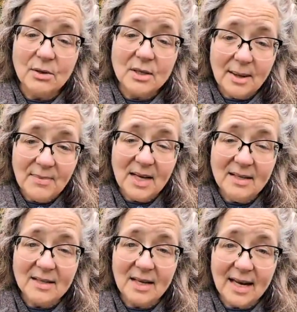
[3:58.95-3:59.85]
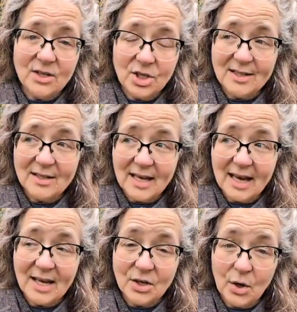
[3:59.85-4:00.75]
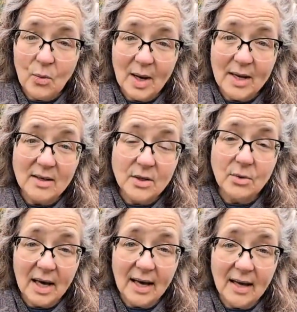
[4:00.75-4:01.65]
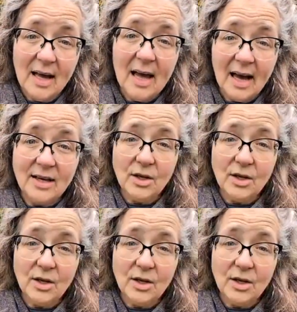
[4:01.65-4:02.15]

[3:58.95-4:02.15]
So there are some things that I just say, you know what, it's okay.